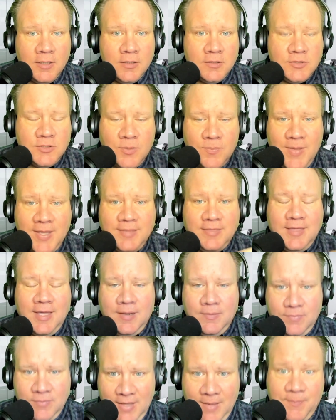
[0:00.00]
to make
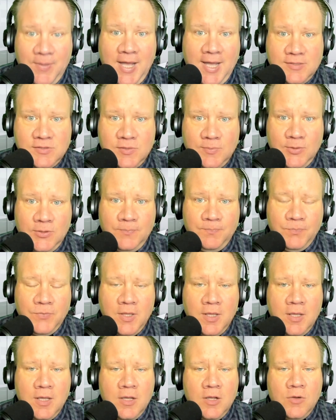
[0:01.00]
that possible?
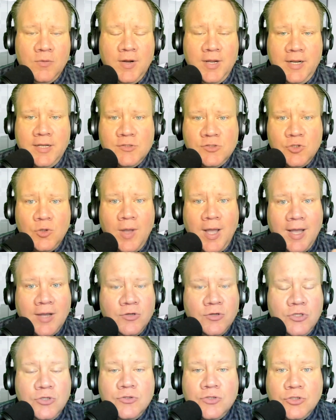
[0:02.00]
Right? And so how
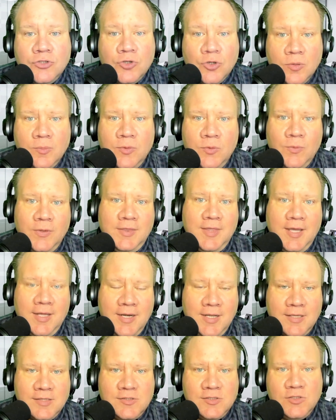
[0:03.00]
do you determine what that
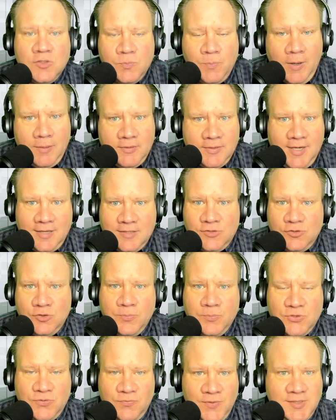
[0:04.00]
is? It's probably not a
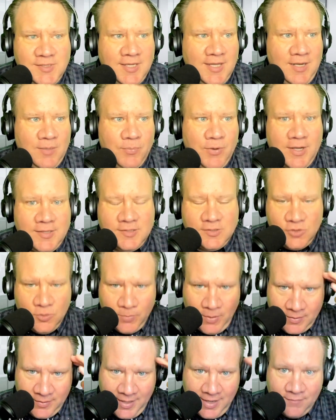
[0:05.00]
super sophisticated process. You
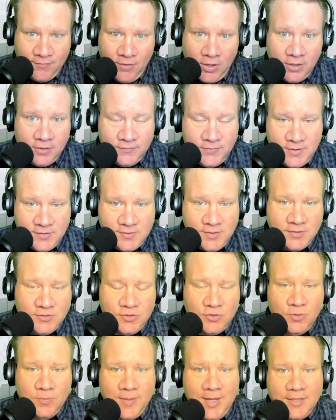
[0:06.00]
probably have all of these things
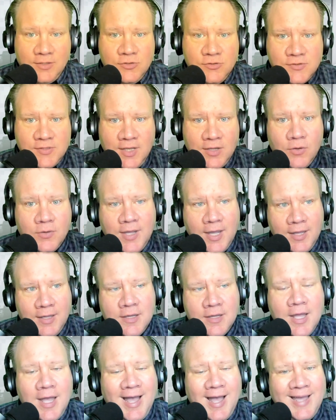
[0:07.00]
in your mind and you say, okay,
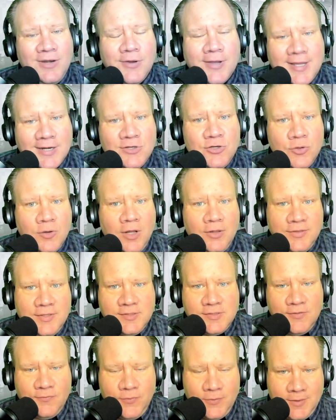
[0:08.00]
I know I got to do all
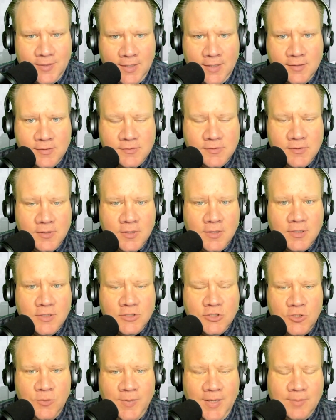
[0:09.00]
these different things
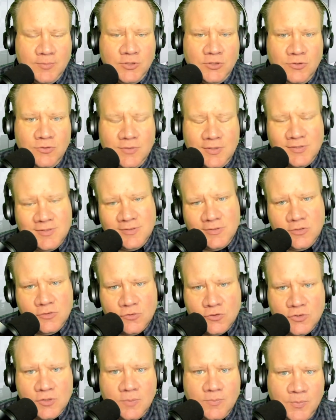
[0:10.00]
to be able to do this. And
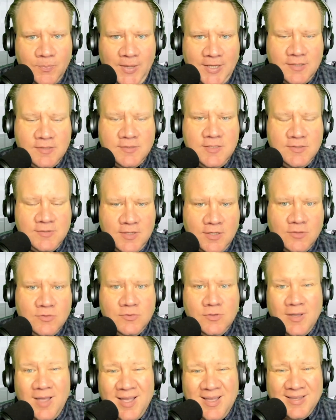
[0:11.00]
there's some dependencies there.
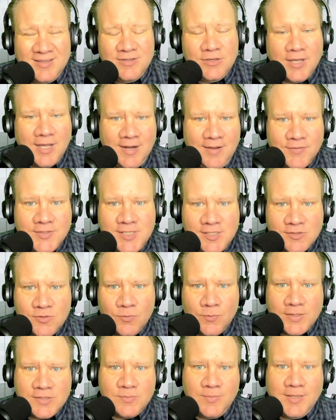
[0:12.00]
So you got to have a decent
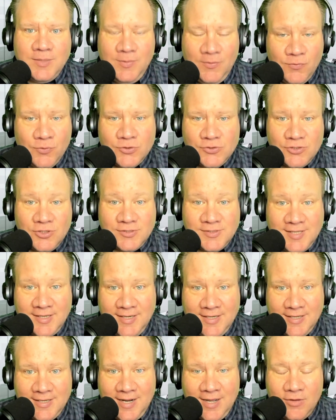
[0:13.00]
resume before you start
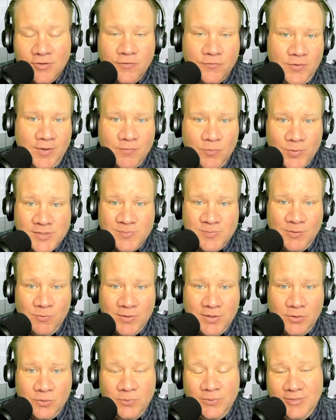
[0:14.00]
sending it out. Or if you have a resume
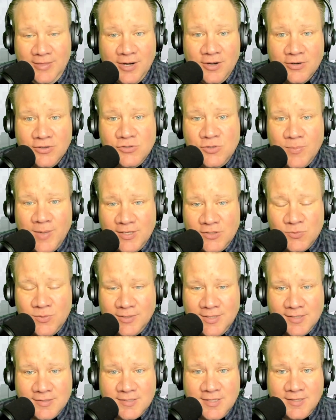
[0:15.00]
riddled with errors, you might as
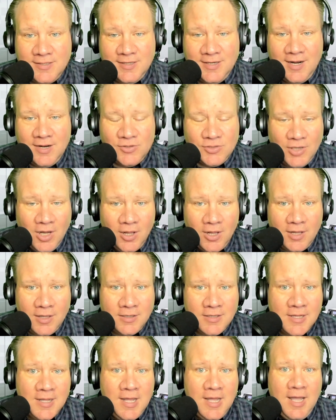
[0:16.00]
well not send it out at all.
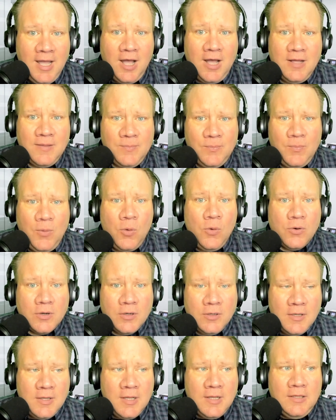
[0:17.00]

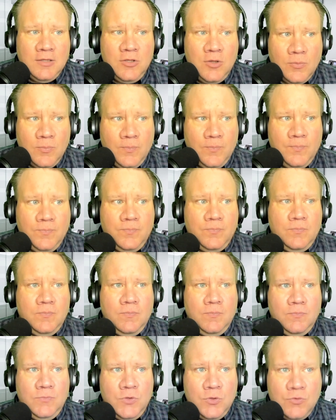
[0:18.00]
Or
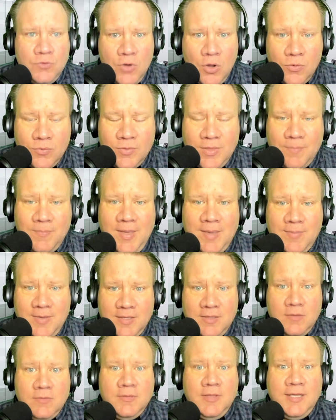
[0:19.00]
you know that
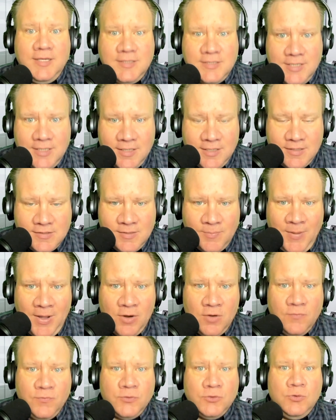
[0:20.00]
maybe LinkedIn is a
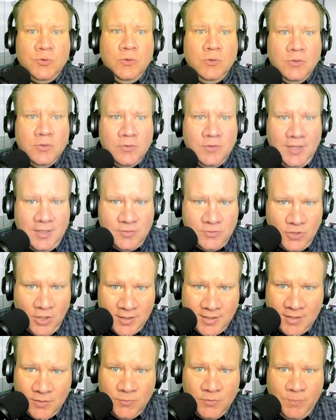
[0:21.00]
powerful tool, or that
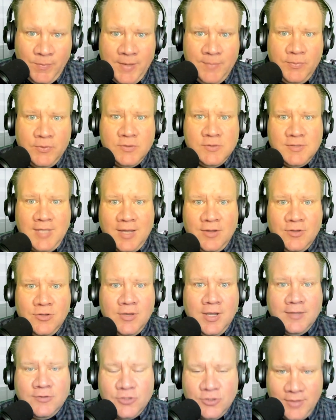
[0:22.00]
talking with people is how you
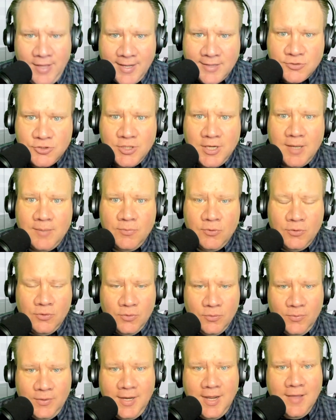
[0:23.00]
got your last job,
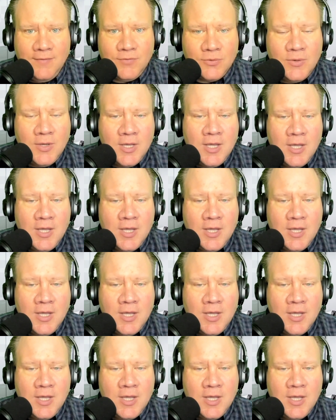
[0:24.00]
or what have you.